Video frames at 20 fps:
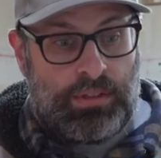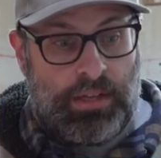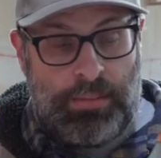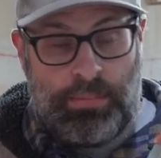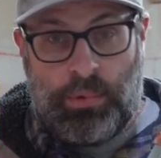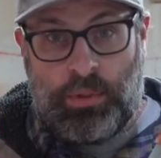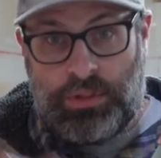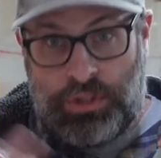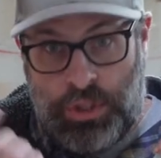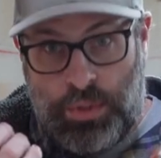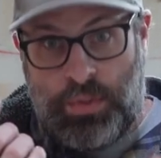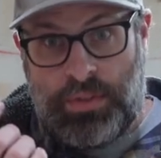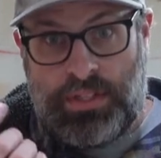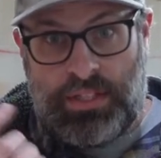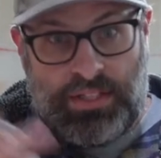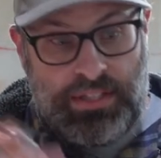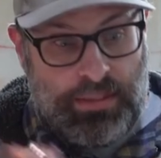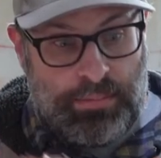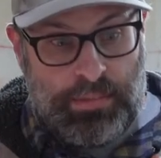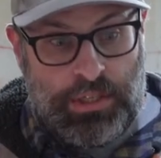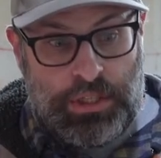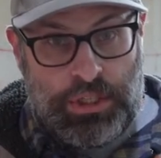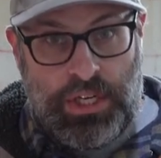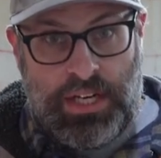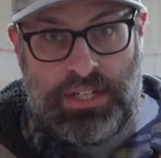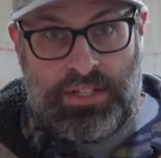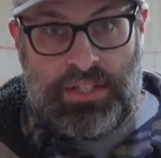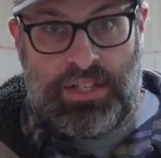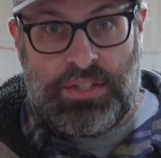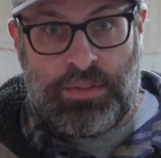I bought 2 of these. I'm going to
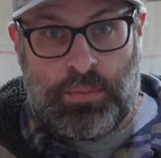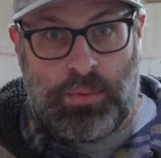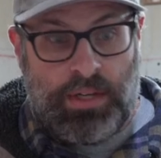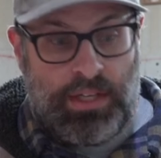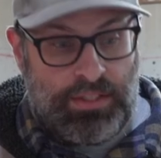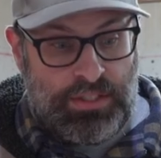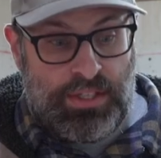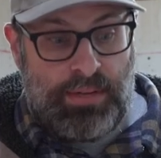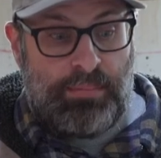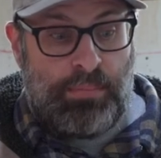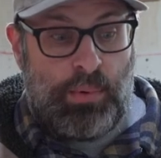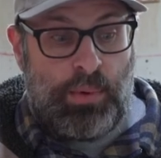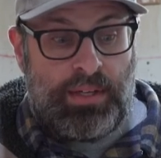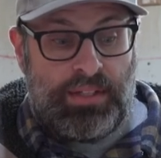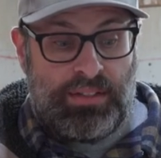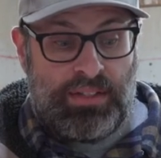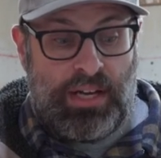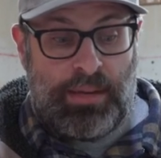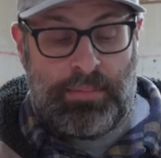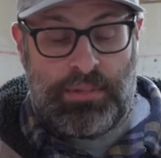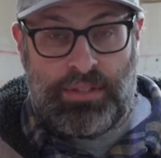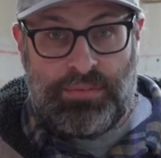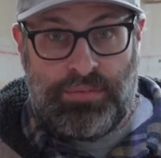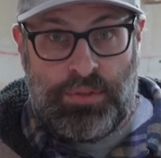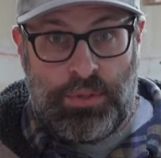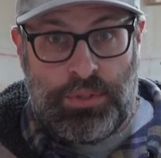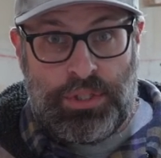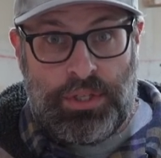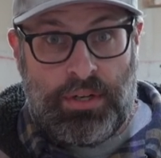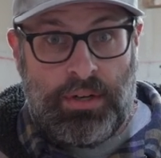change this one at some point in time in the
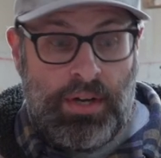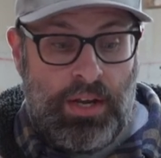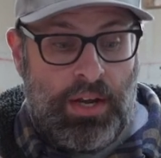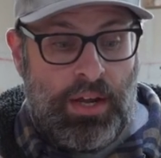future